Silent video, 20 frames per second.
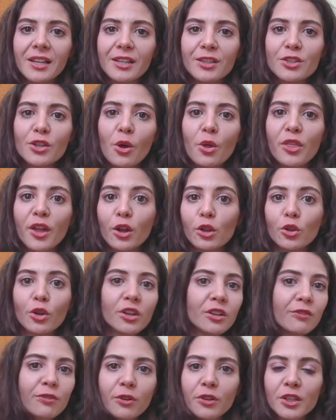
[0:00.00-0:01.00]
And so they're
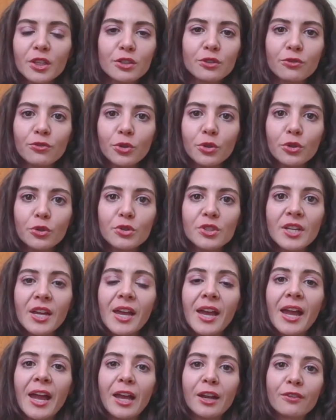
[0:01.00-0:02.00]
looking for these foods.
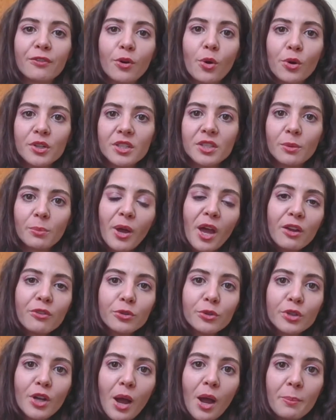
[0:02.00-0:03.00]
And of course, the
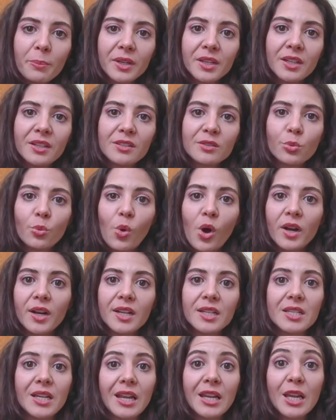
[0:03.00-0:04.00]
pet food companies
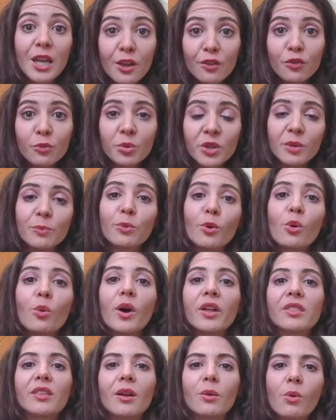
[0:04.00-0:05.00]
wanting to give people
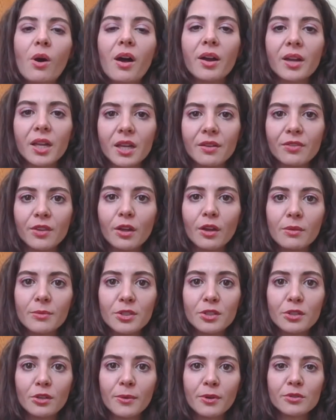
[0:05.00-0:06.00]
what they want, give the
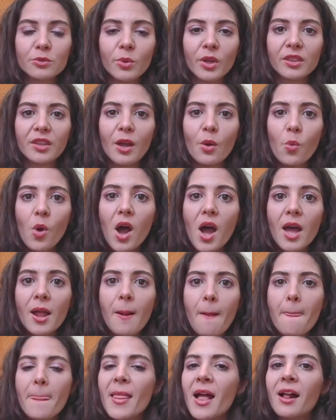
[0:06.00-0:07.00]
consumers what they
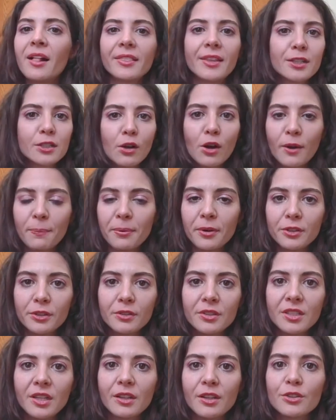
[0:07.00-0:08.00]
want, they started
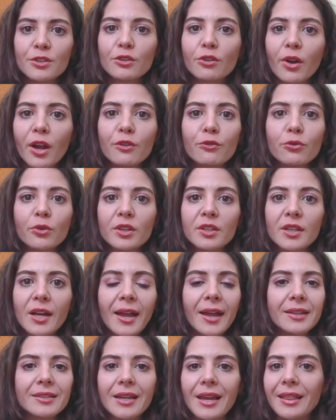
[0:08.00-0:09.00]
producing these grain-free
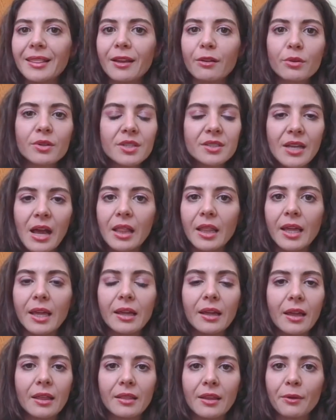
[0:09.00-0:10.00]
diets and they were
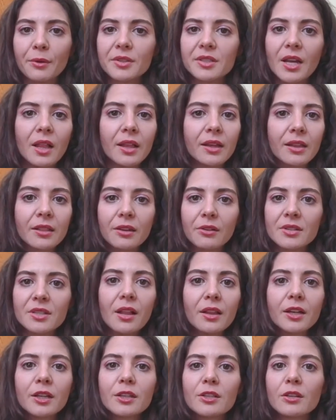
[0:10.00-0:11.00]

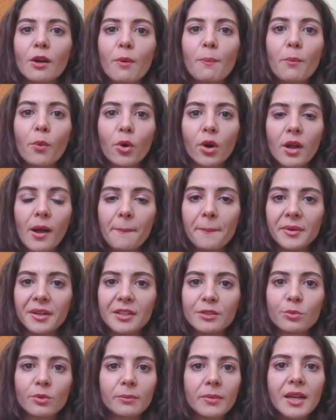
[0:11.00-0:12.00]
selling. So more
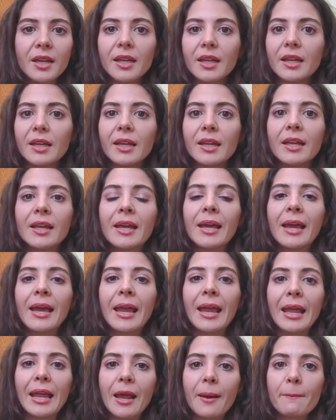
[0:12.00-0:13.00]
companies were making it
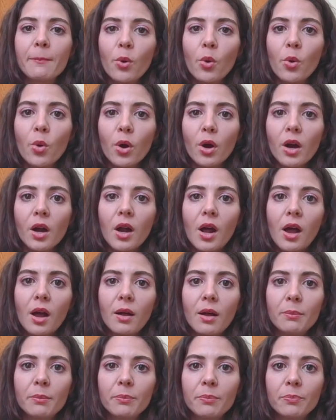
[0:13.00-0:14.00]
and more,
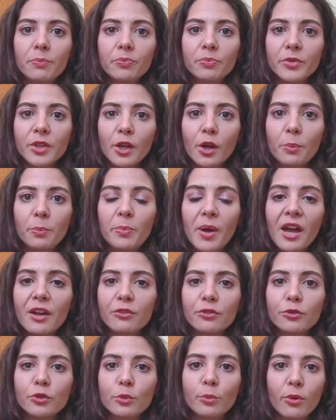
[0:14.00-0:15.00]
you know,
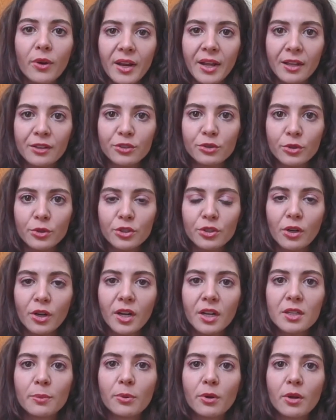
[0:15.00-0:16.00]
pet food brands were
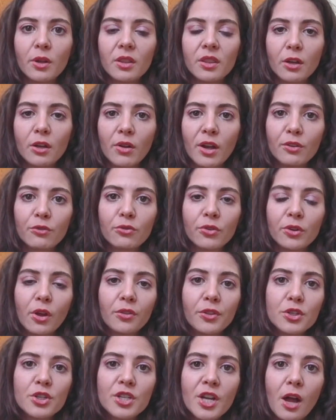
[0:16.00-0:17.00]
starting to put the grain-free
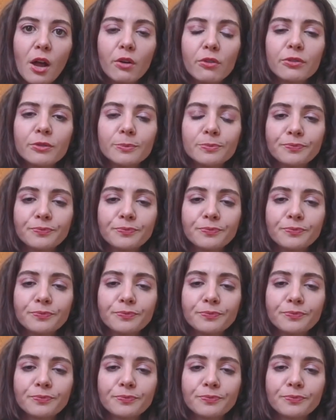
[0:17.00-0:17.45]
on the shelf.